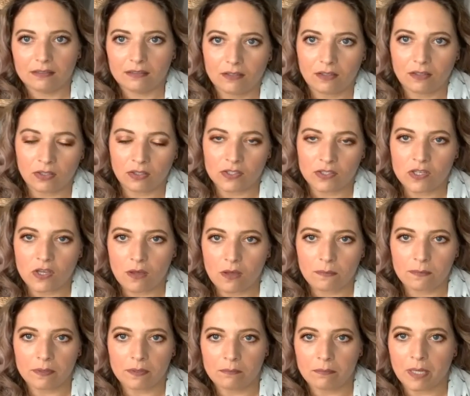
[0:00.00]
on top
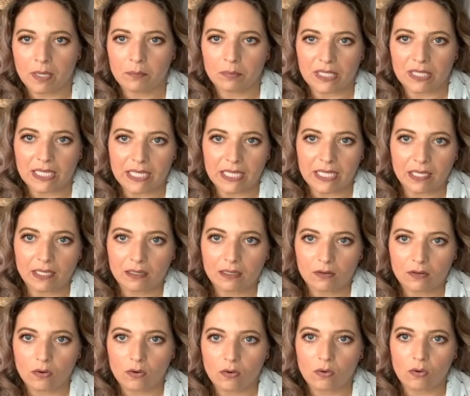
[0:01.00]
and bubbly,
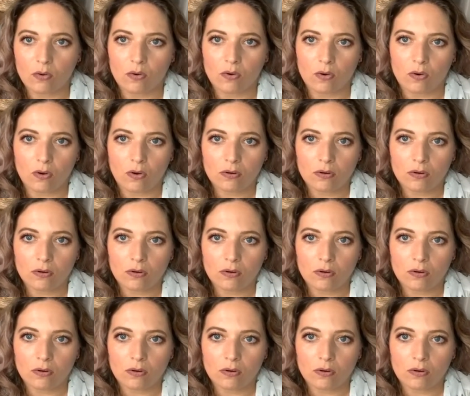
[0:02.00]
or